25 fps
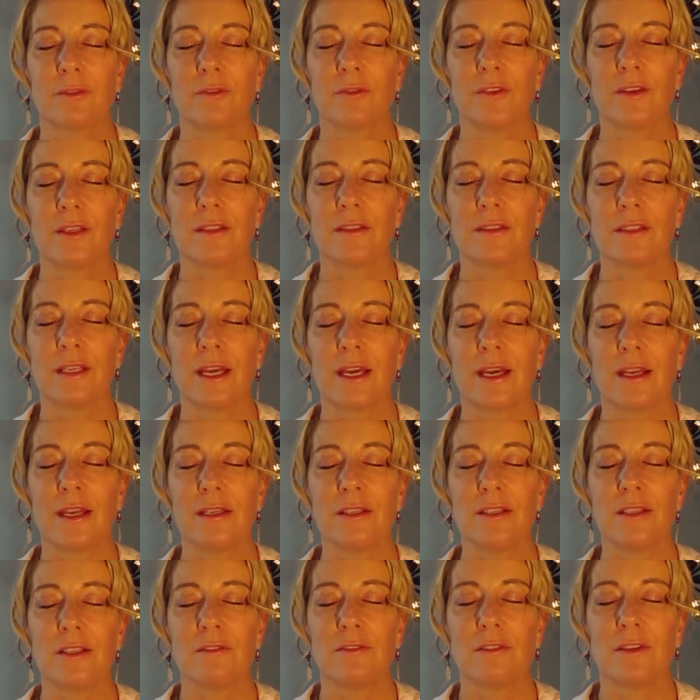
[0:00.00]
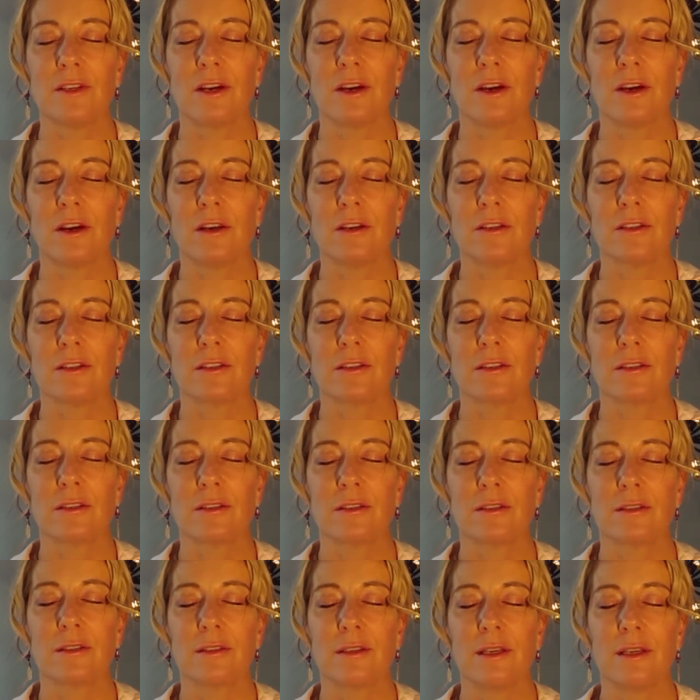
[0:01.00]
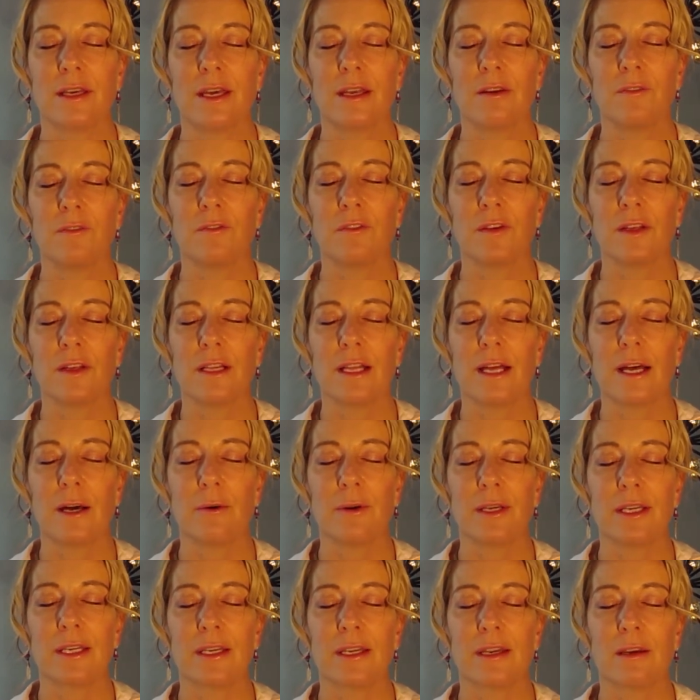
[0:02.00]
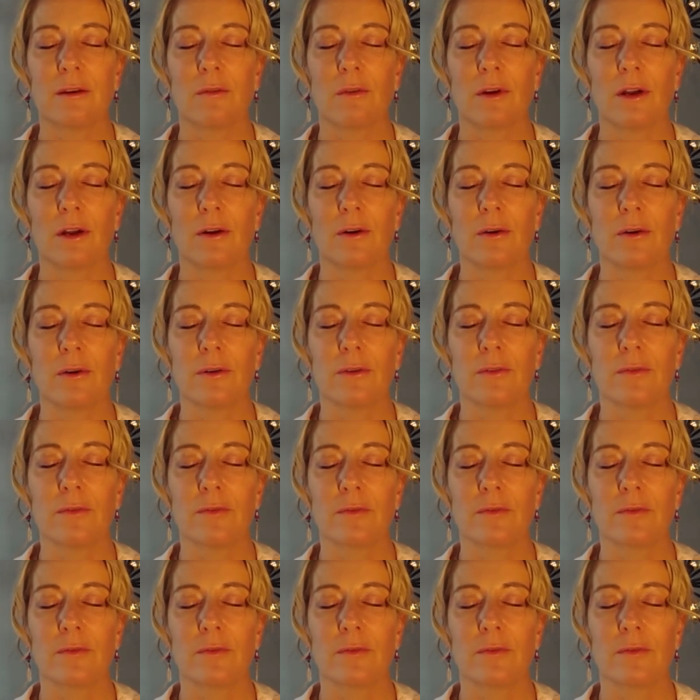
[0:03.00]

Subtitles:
Feel the energy of your heart and feel how it can grow.